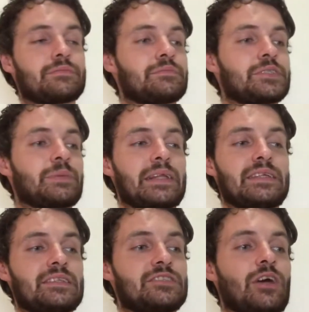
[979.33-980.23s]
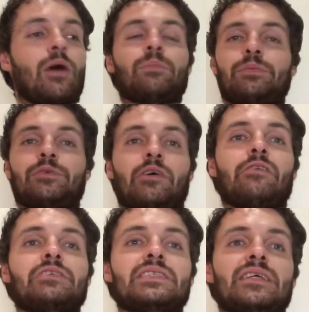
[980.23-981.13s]
spending the top
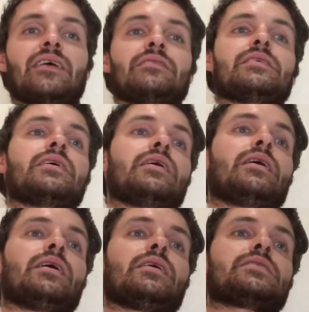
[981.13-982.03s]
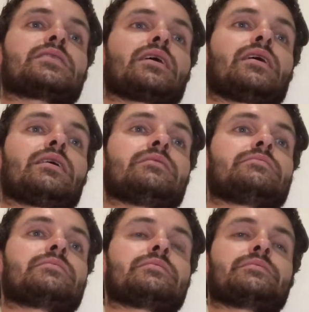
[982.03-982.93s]
priority on. So,
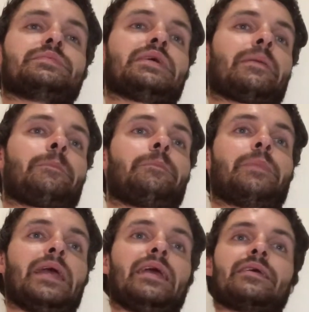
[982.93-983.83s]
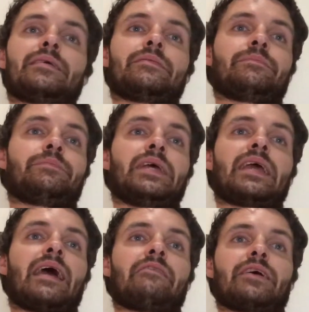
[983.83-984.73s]
yeah, big
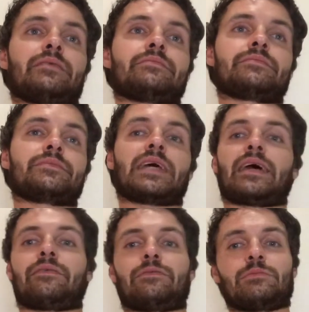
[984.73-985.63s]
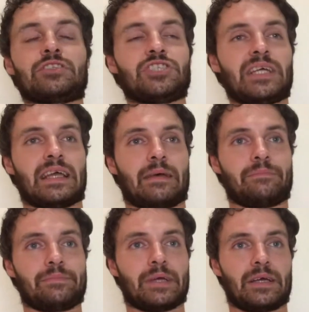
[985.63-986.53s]
error there from the GM.
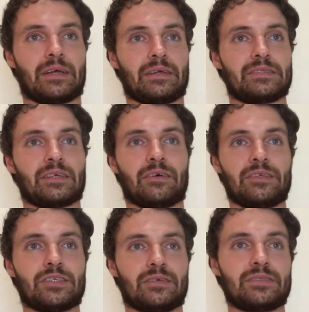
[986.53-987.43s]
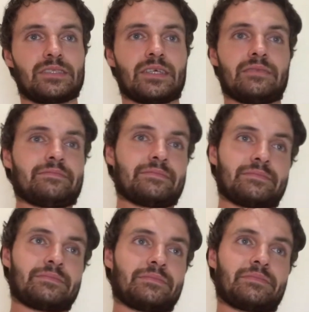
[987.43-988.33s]
Ty Johnson,
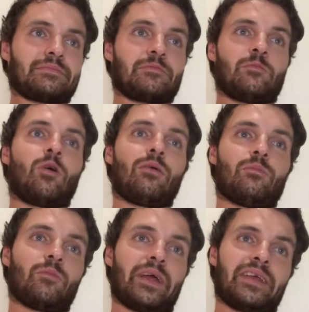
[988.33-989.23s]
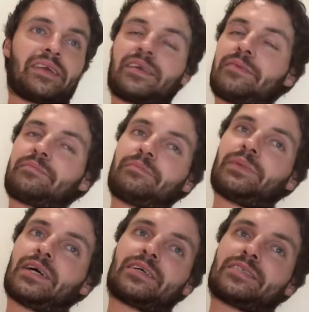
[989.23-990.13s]
1 week
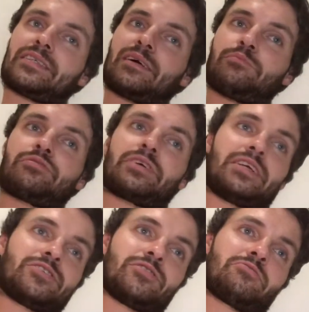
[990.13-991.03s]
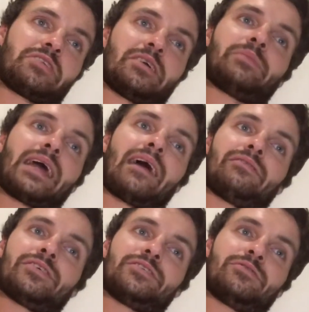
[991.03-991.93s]
bust. I'm pretty sure he'll be out
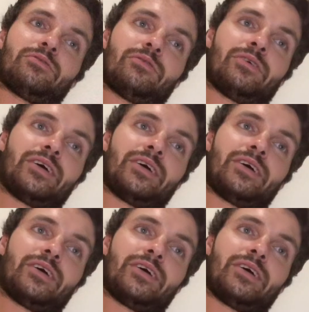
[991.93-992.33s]
the door